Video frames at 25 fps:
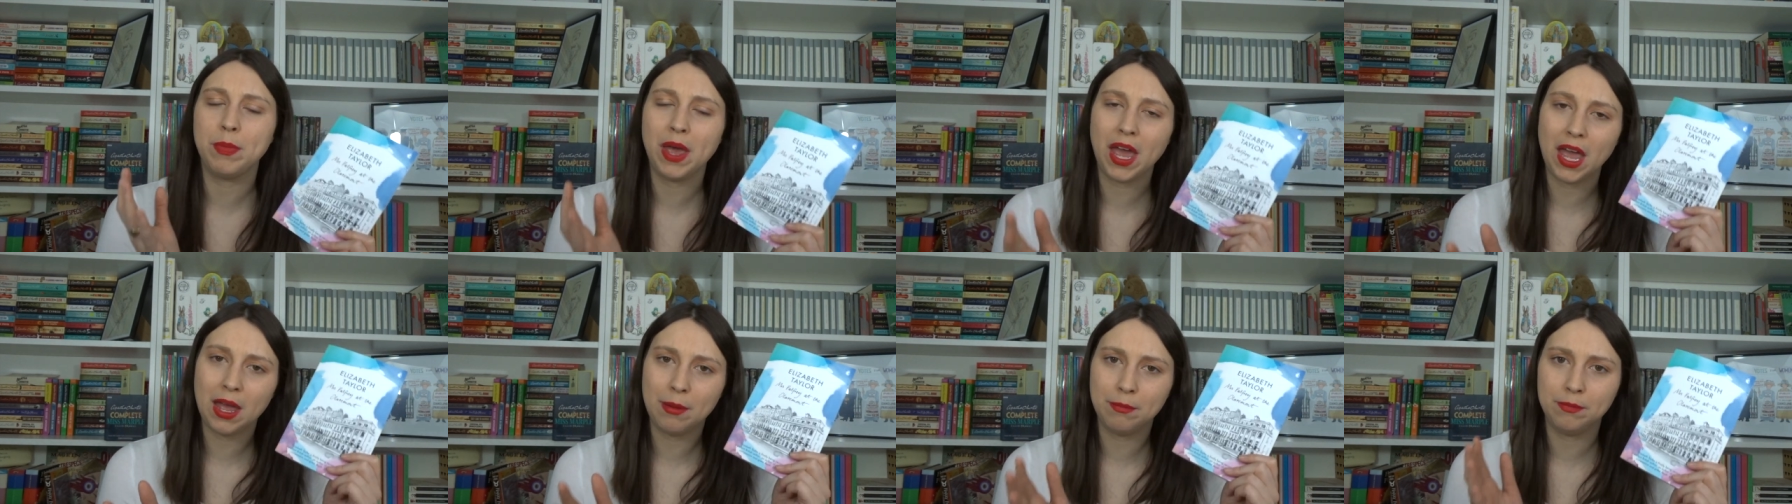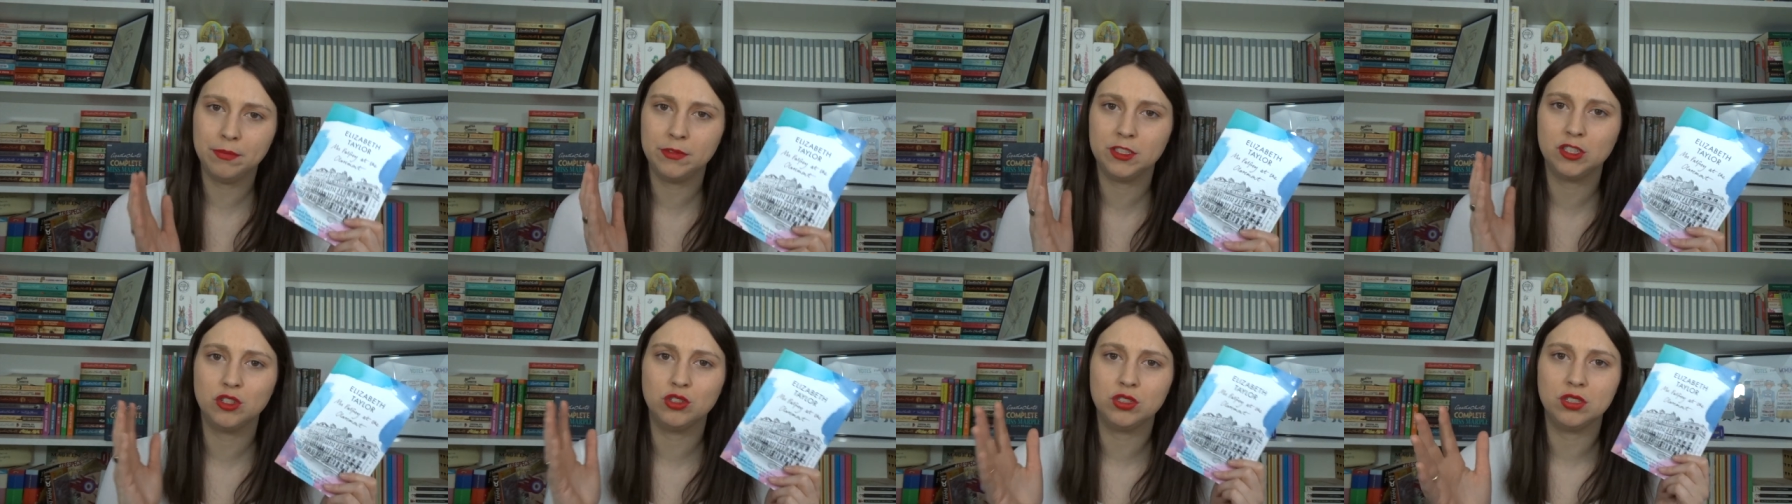
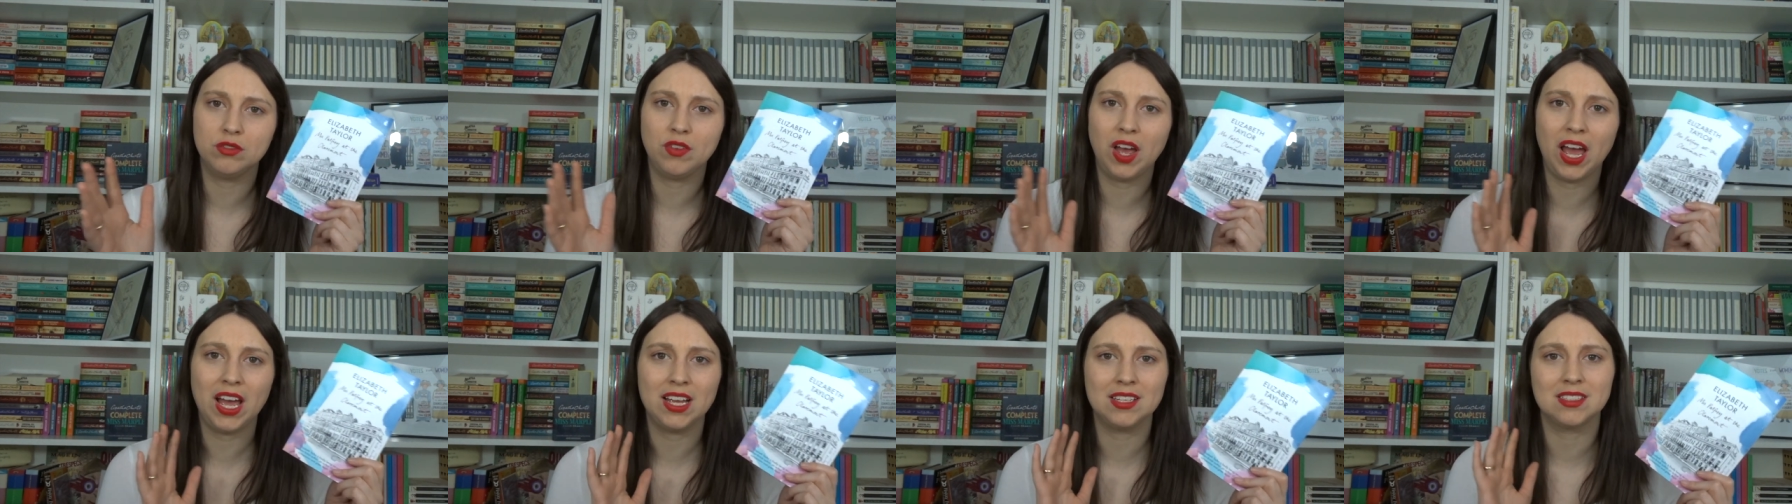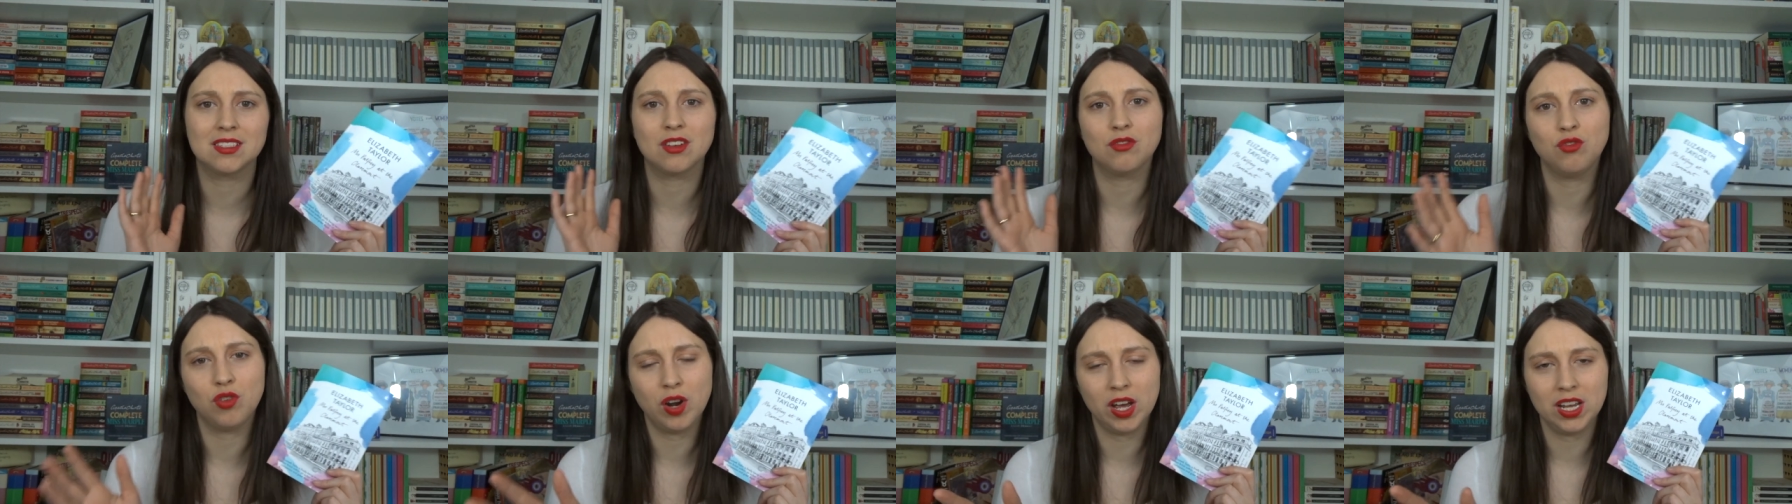Pym sort of
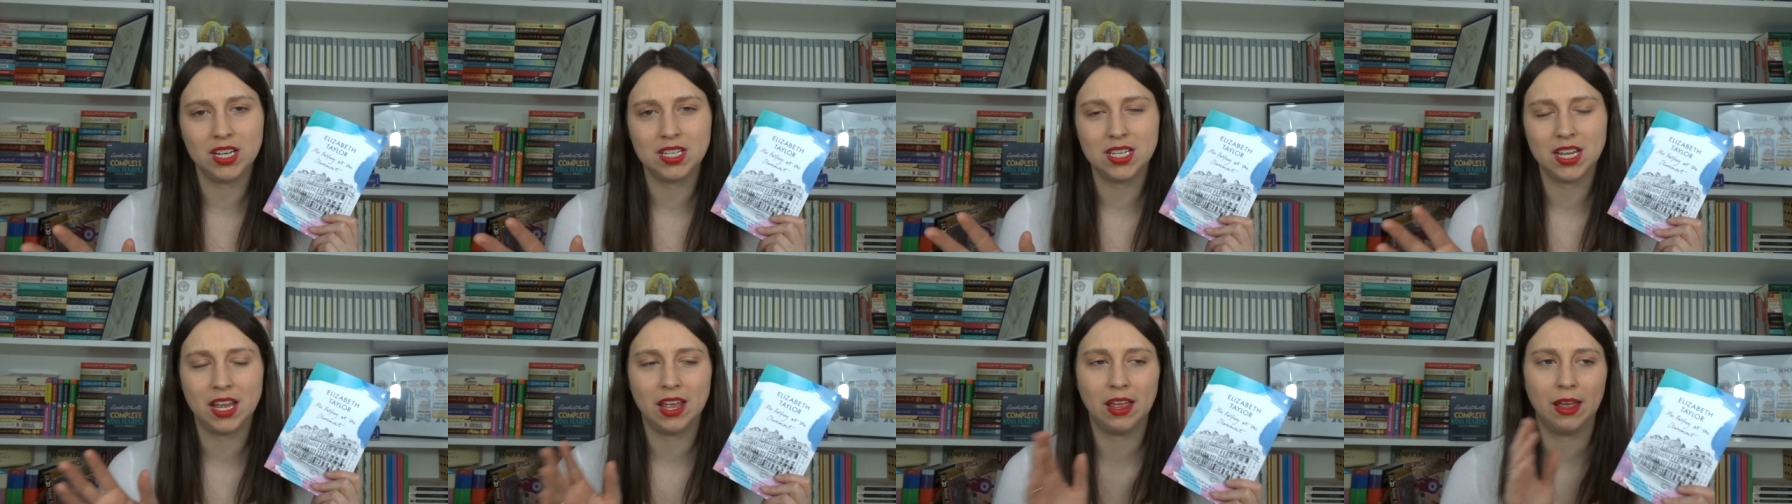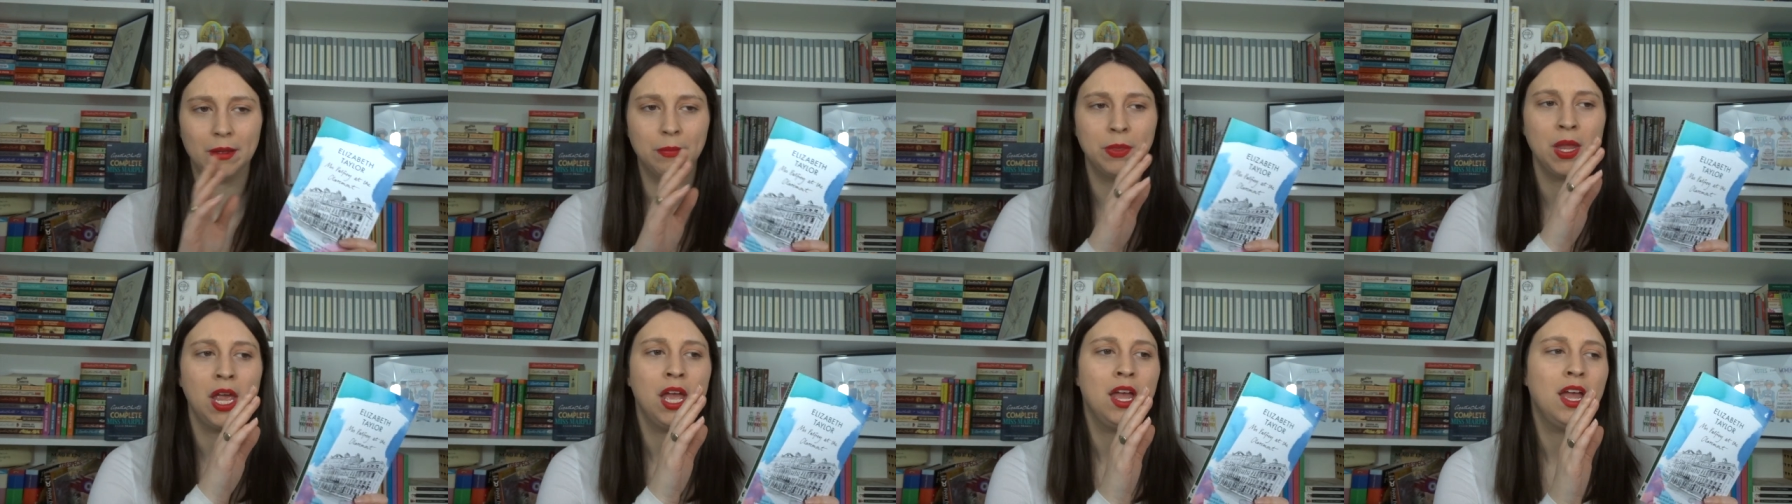esque
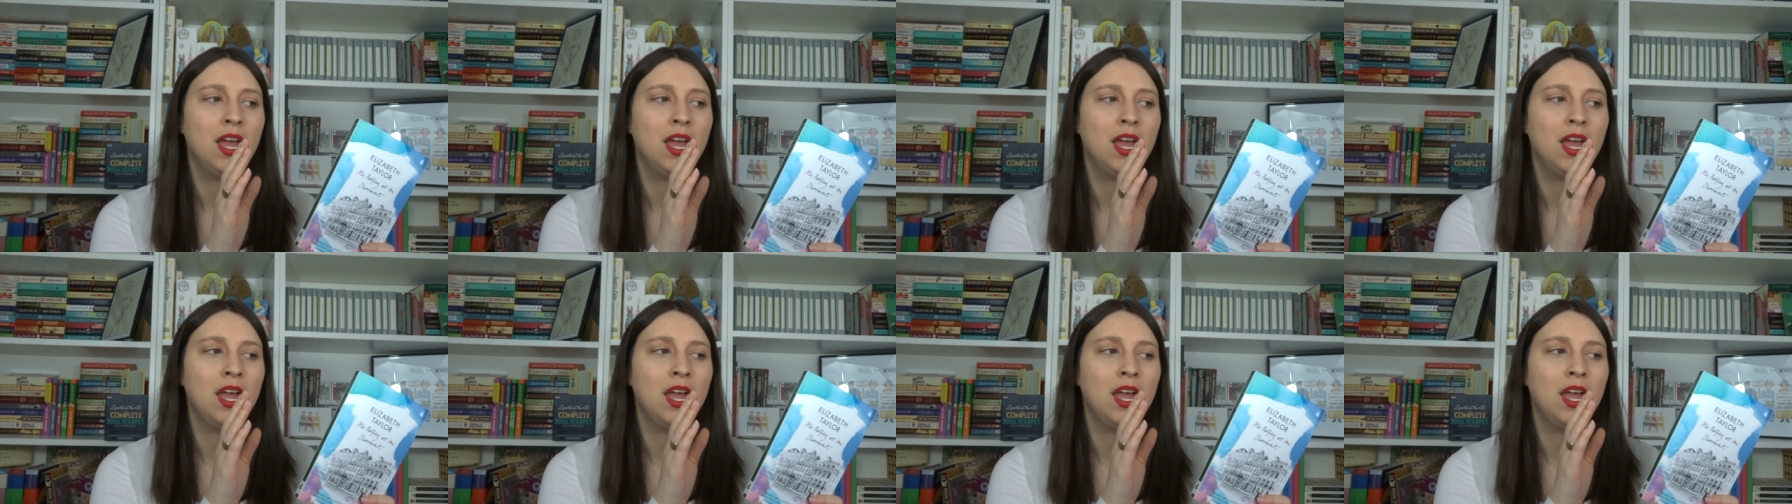writing,